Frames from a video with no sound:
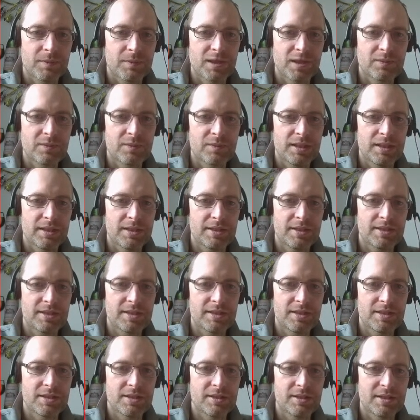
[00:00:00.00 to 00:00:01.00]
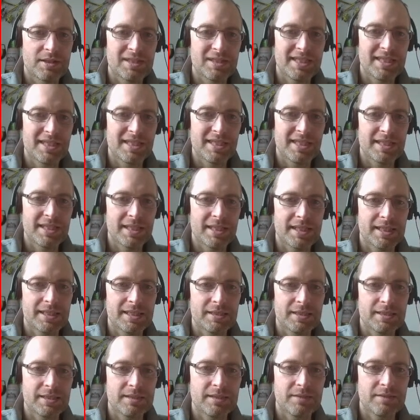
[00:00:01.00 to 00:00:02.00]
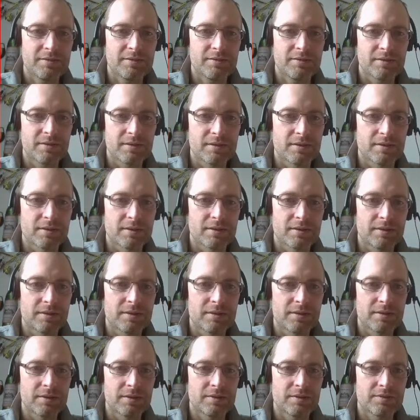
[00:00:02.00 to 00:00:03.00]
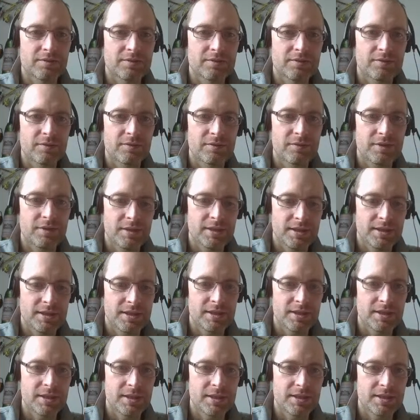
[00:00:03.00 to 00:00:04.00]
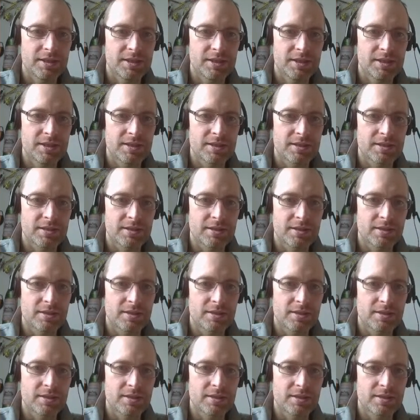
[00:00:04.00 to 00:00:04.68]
yeah, this is 1985, 36 years ago.